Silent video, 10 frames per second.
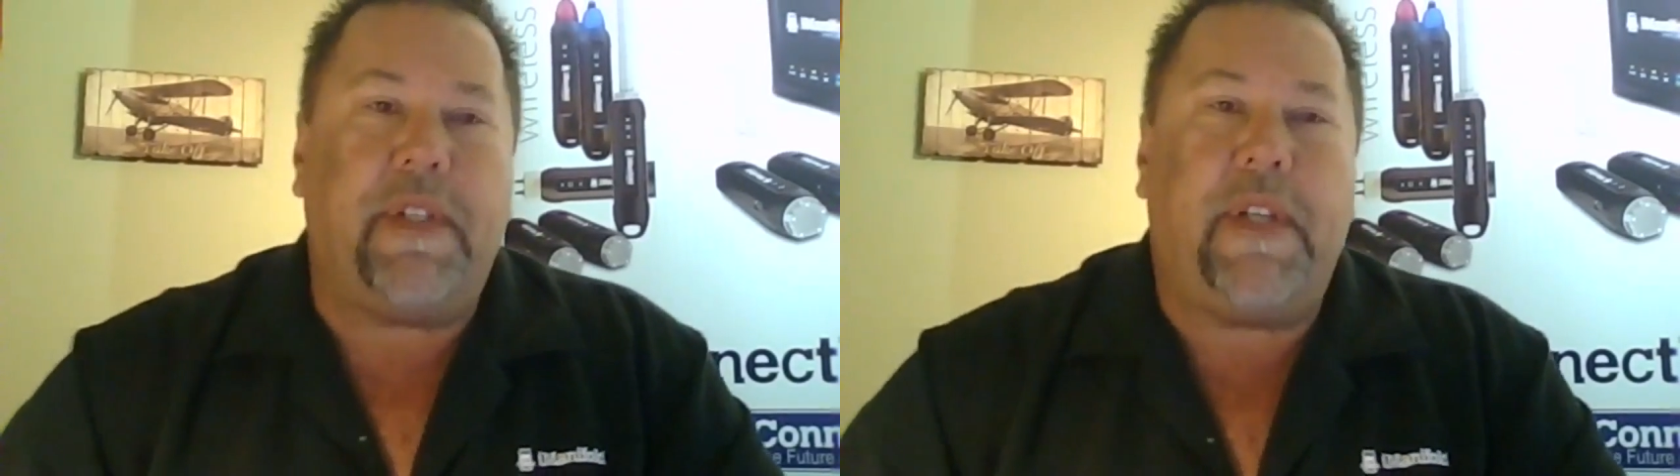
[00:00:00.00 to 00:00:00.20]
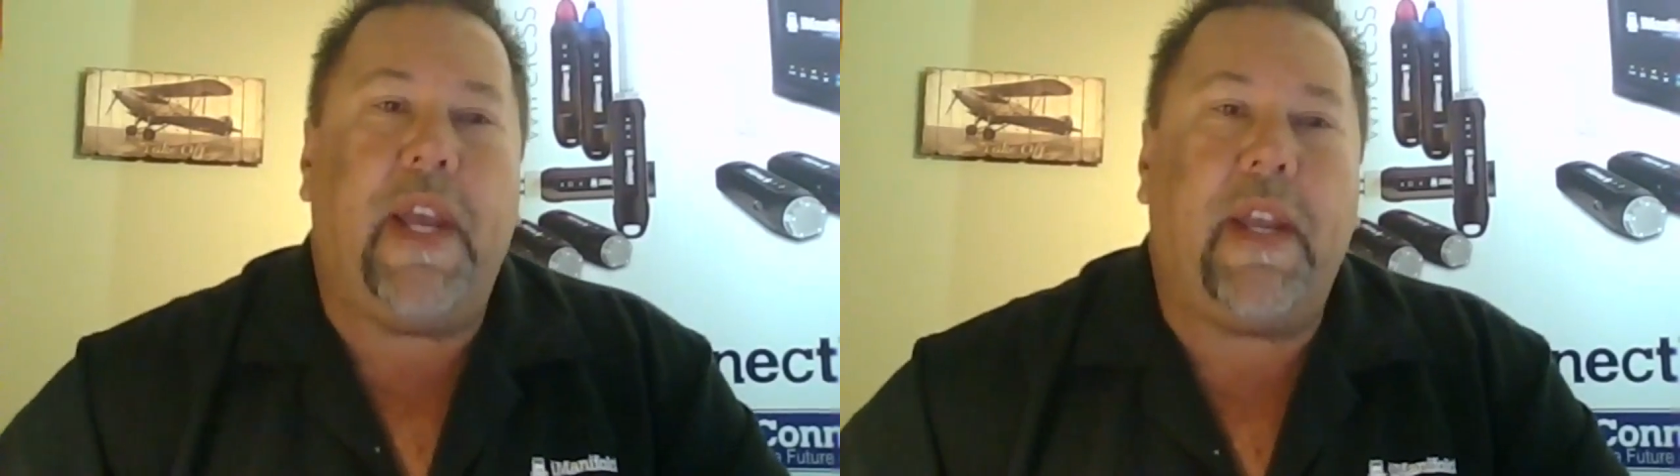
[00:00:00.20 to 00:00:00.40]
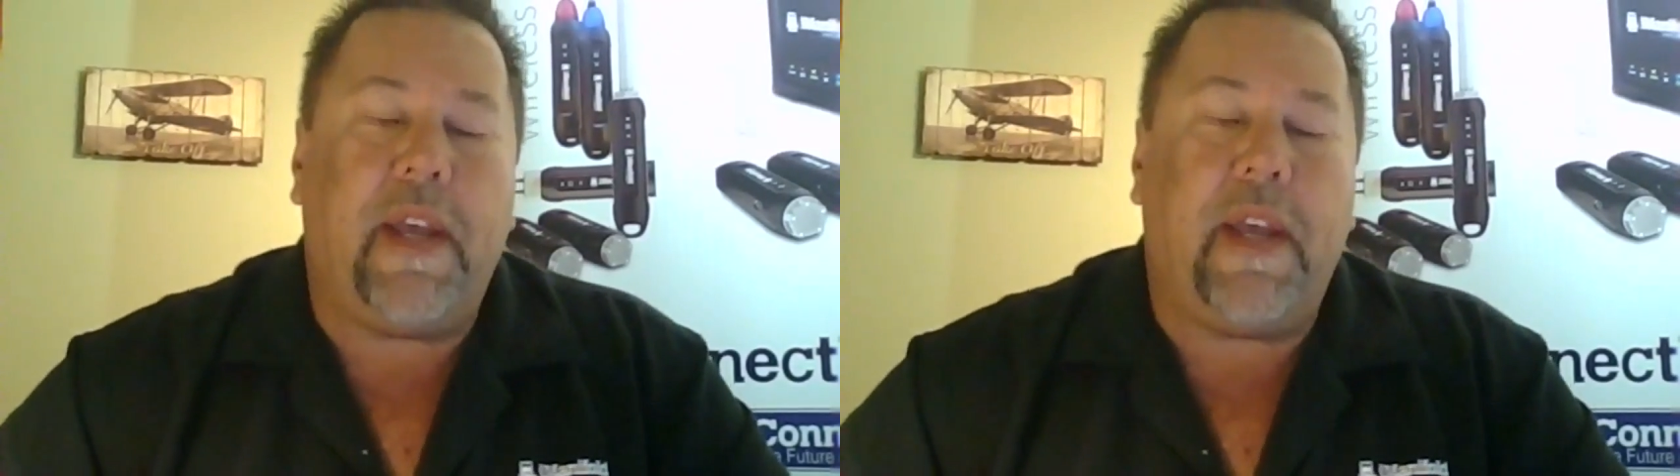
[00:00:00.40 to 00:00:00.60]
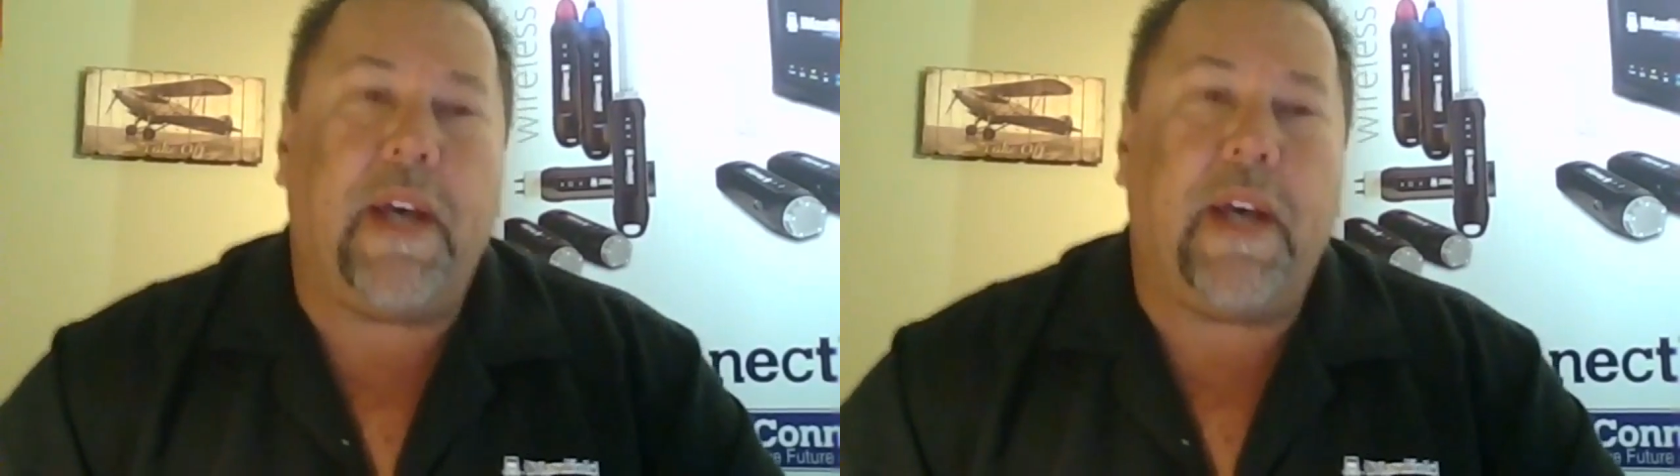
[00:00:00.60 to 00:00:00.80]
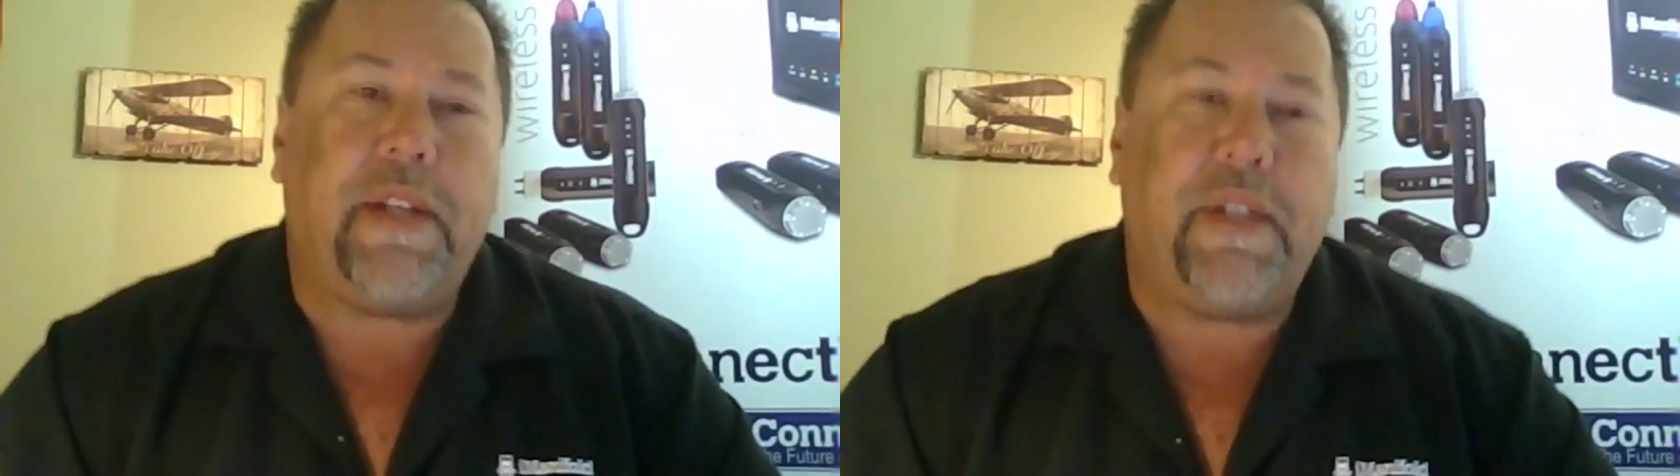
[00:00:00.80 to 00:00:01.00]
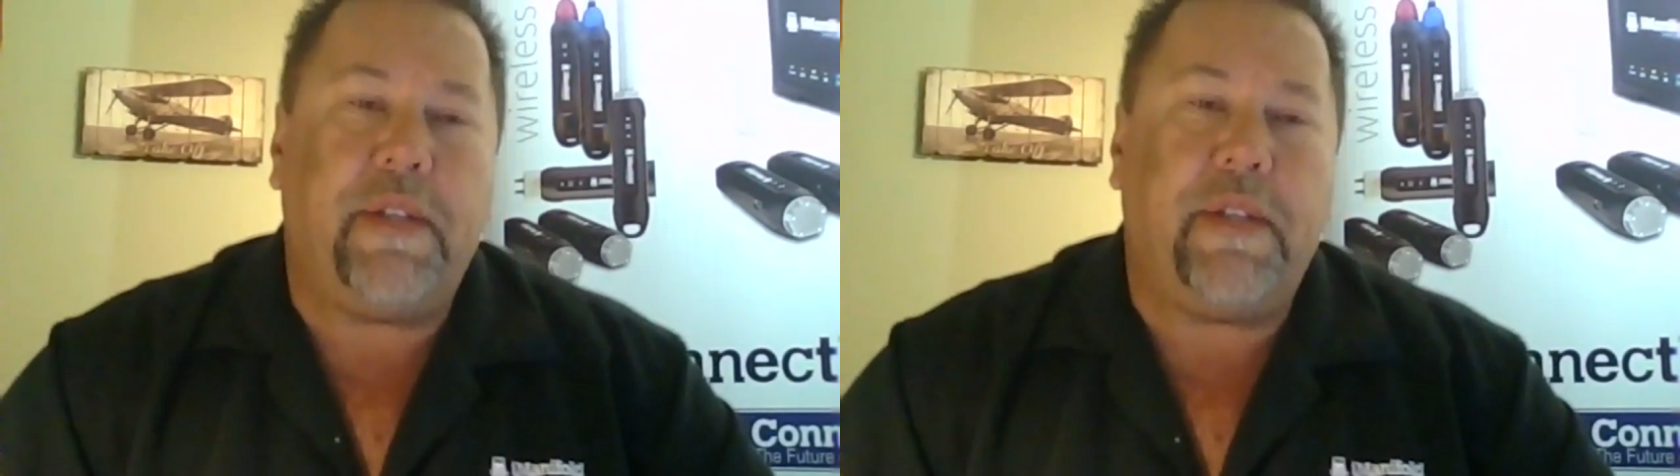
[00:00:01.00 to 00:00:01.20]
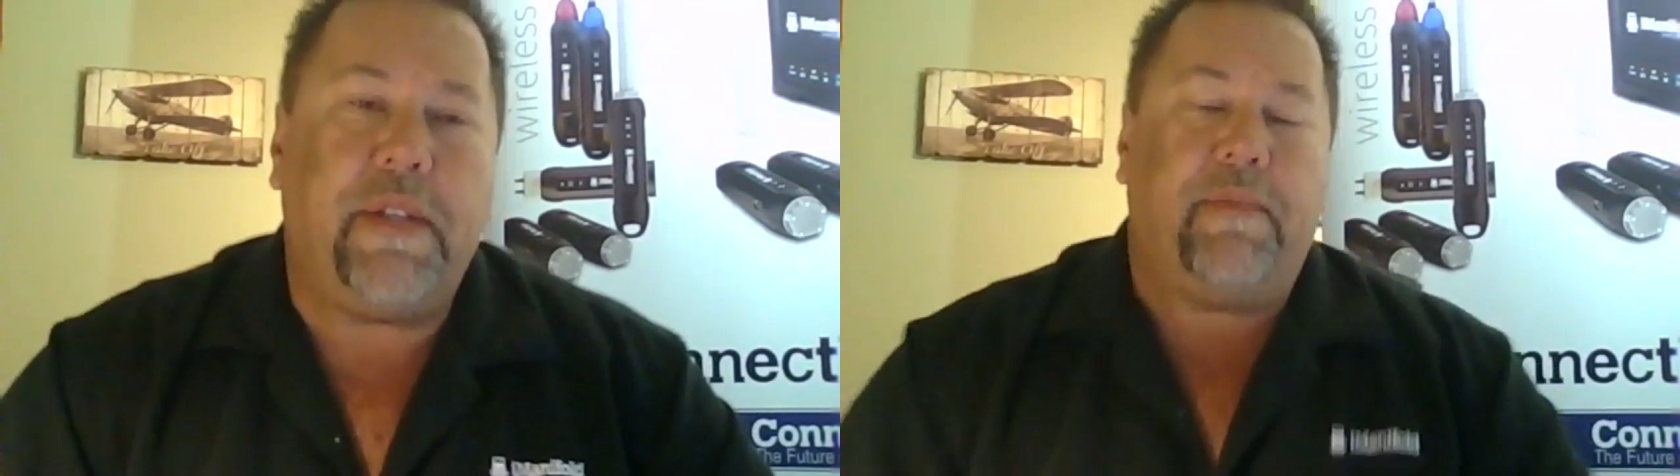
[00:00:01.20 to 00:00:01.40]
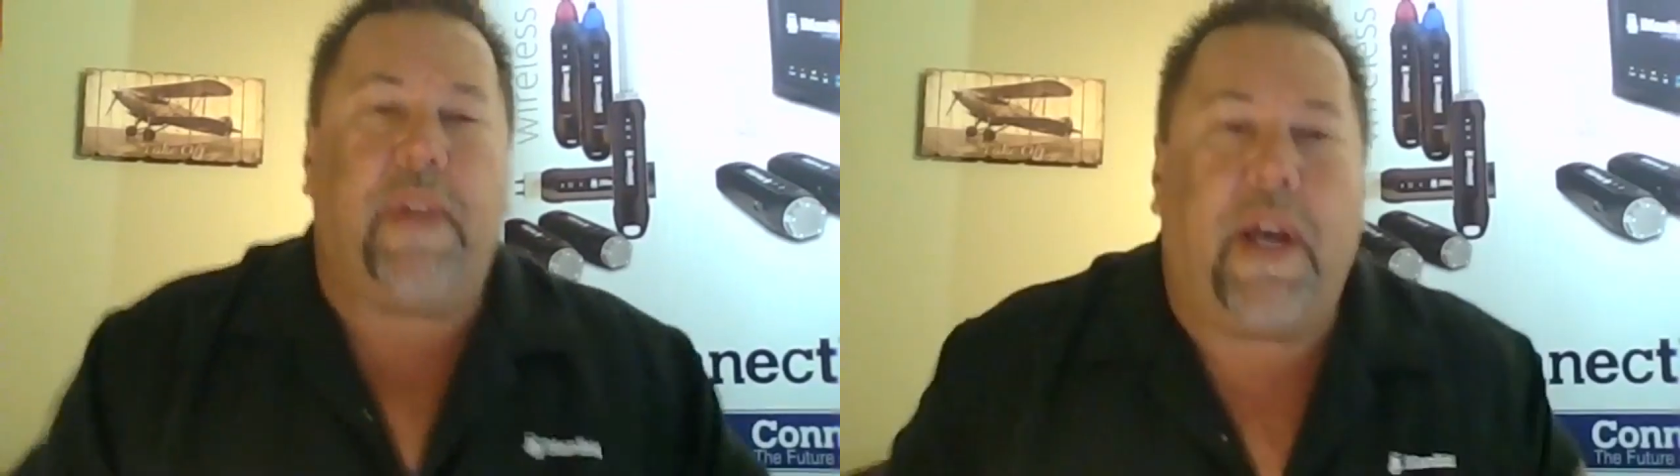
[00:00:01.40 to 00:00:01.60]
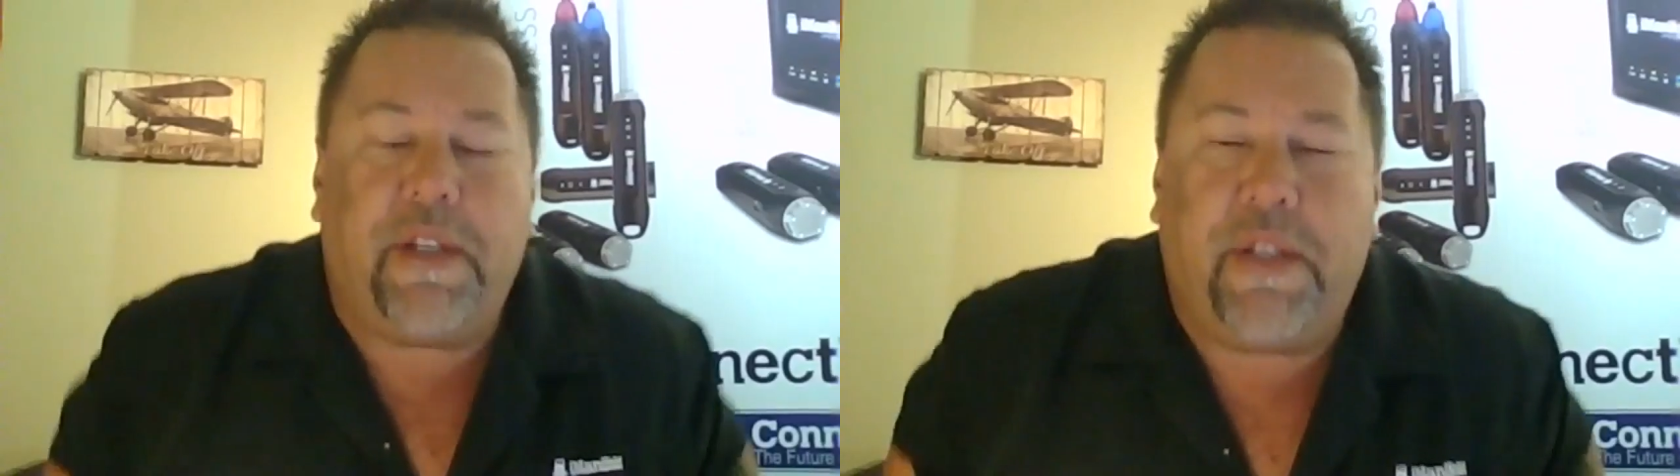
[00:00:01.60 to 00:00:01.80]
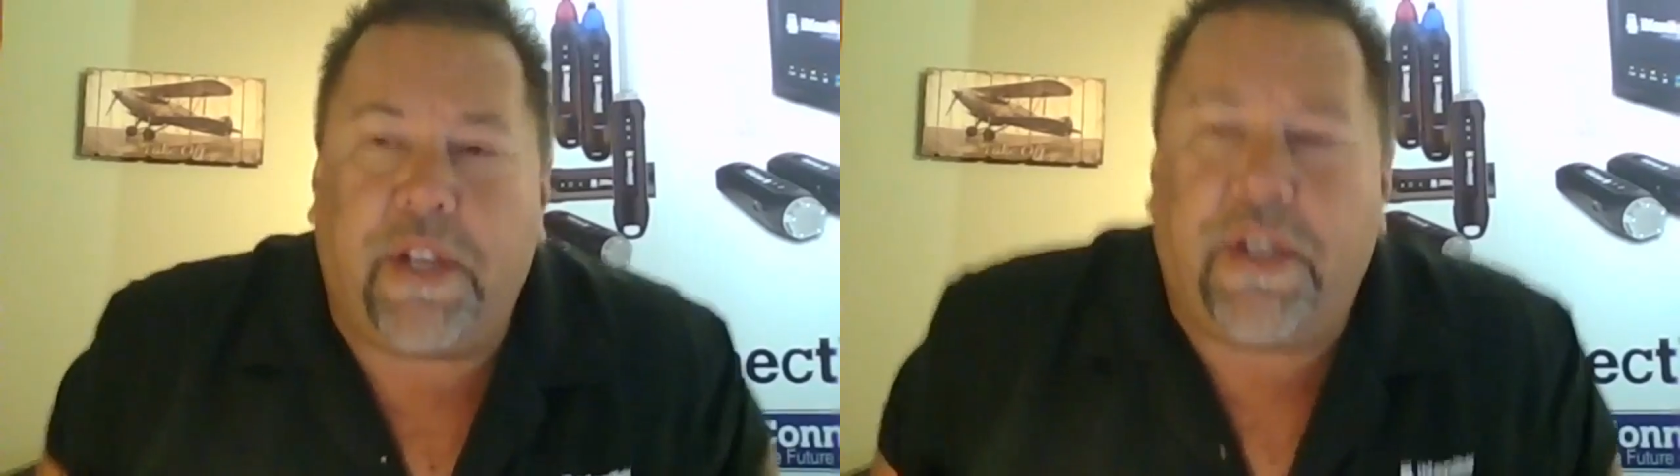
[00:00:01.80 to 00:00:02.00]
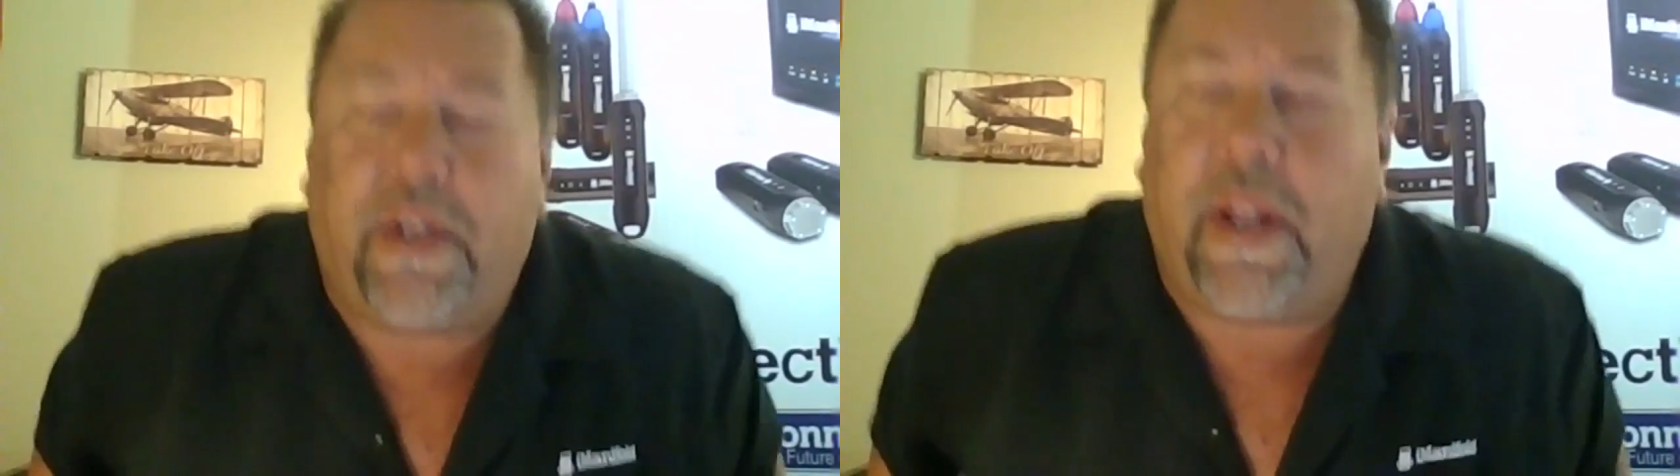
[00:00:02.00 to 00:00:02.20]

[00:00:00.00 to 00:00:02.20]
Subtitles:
take suction